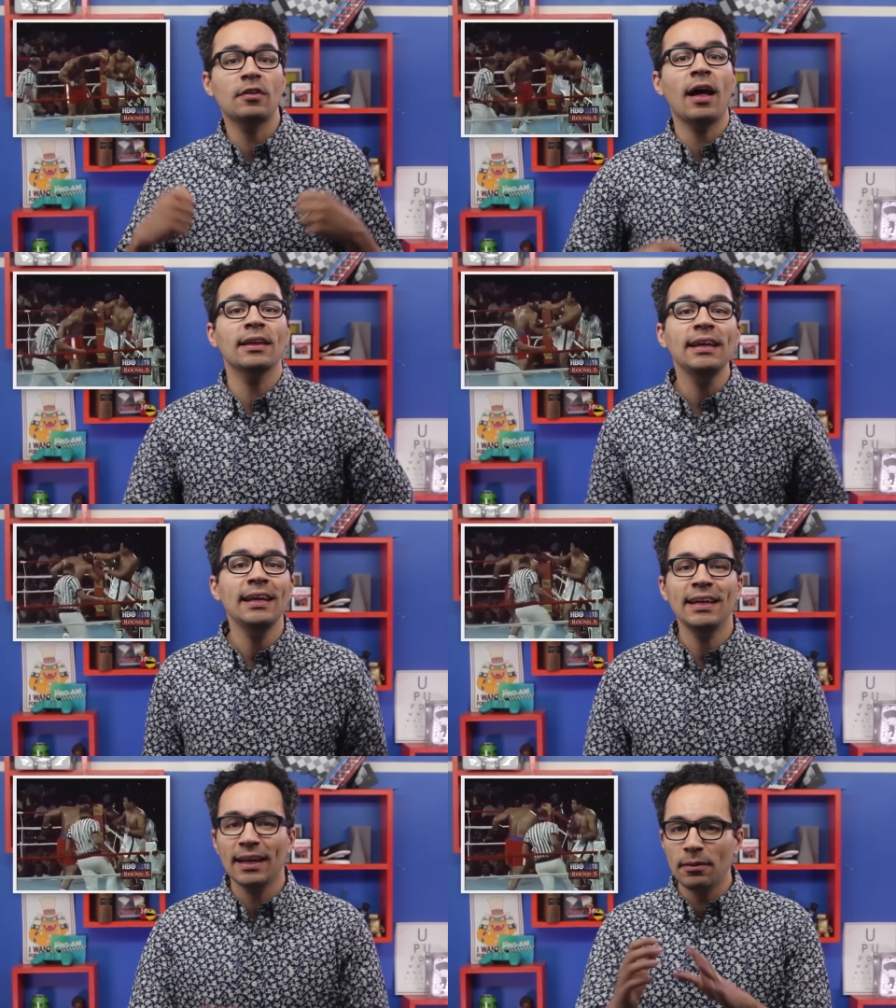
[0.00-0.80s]

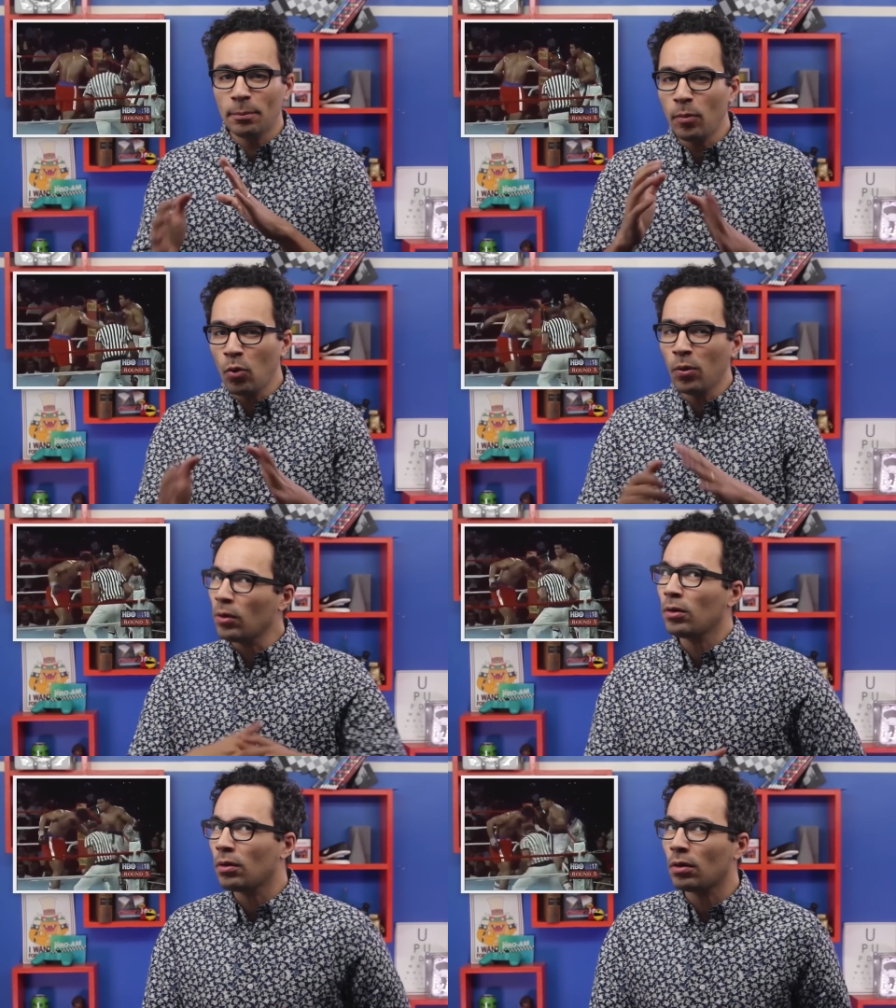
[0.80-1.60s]
Ali and
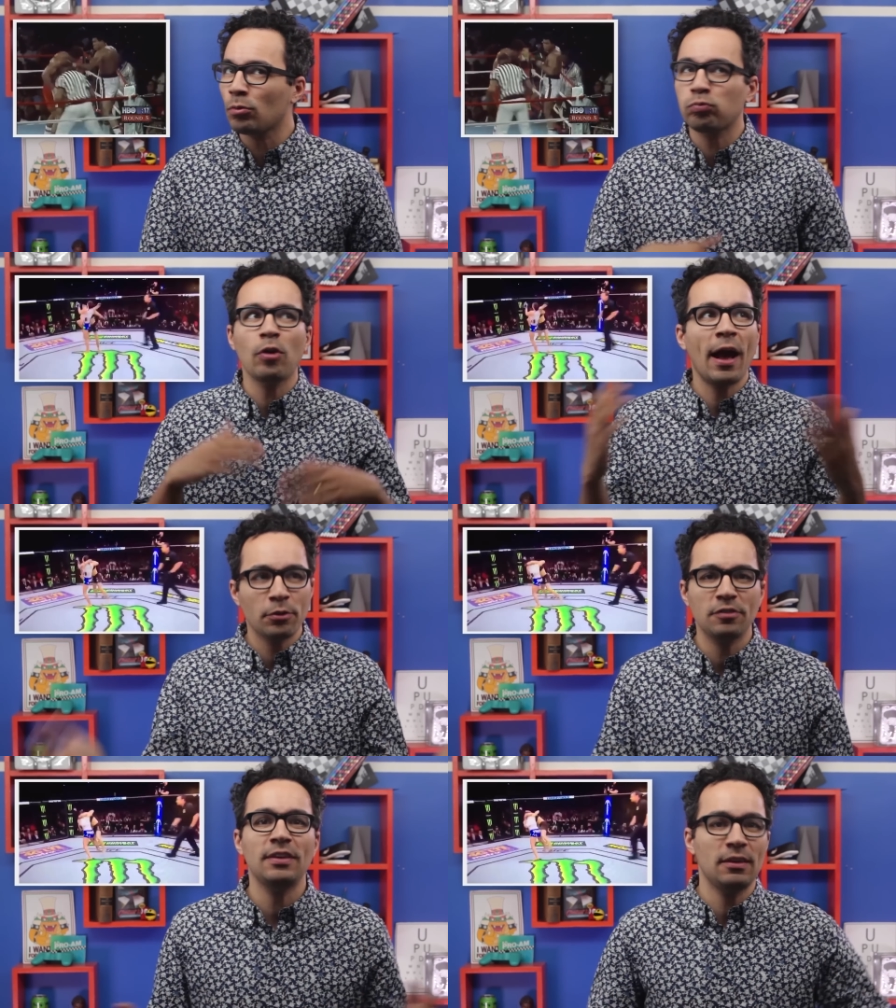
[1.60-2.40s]
more
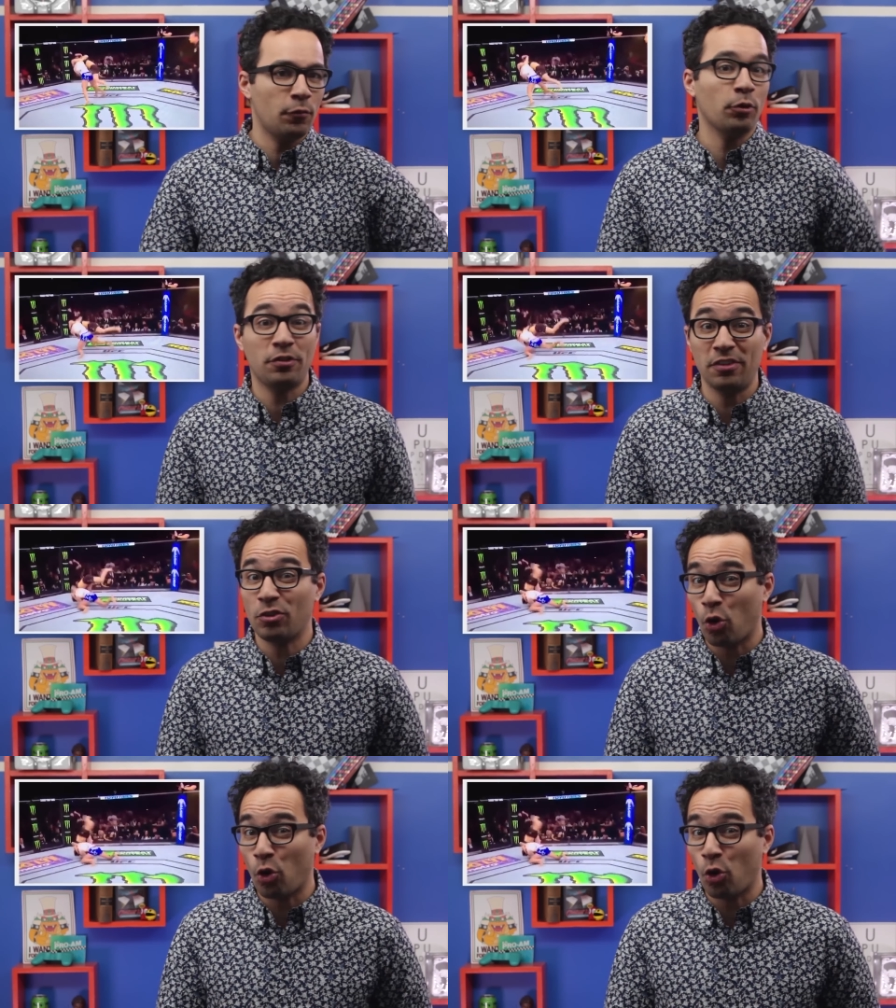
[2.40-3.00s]
Rousey versus